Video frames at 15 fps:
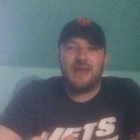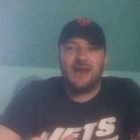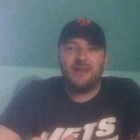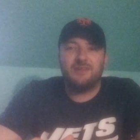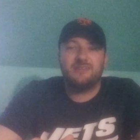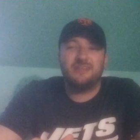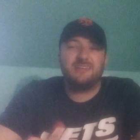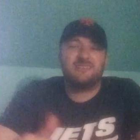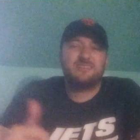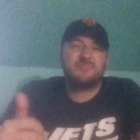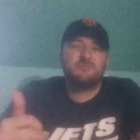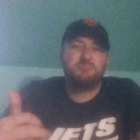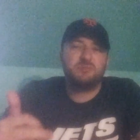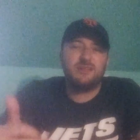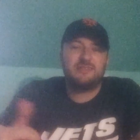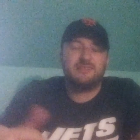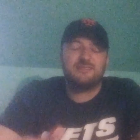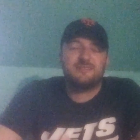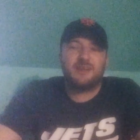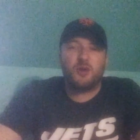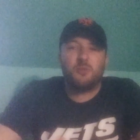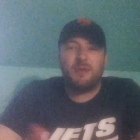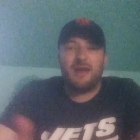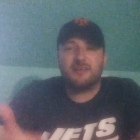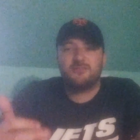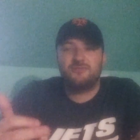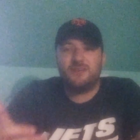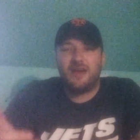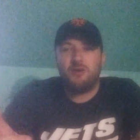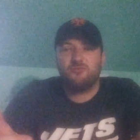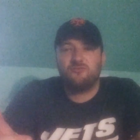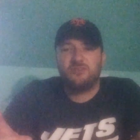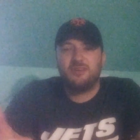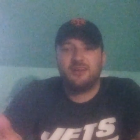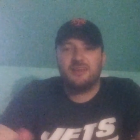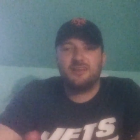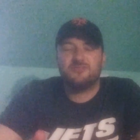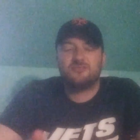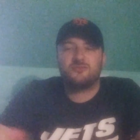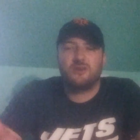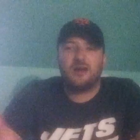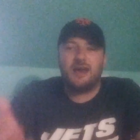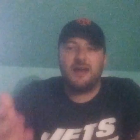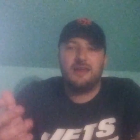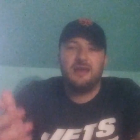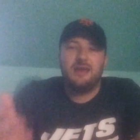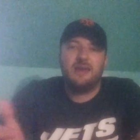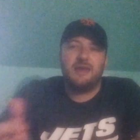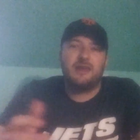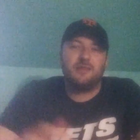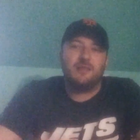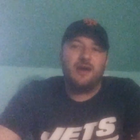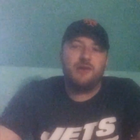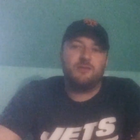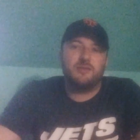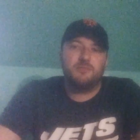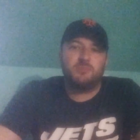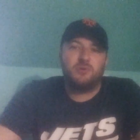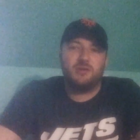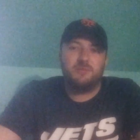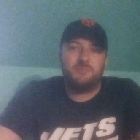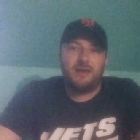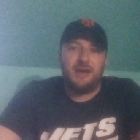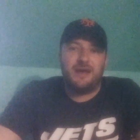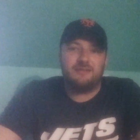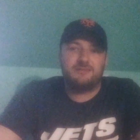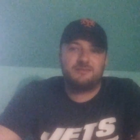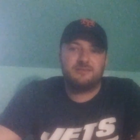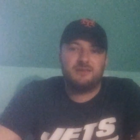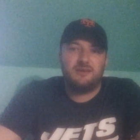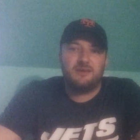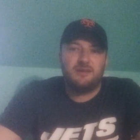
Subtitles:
Allen that split the center backs, found Villa in stride, and allowed him to put it past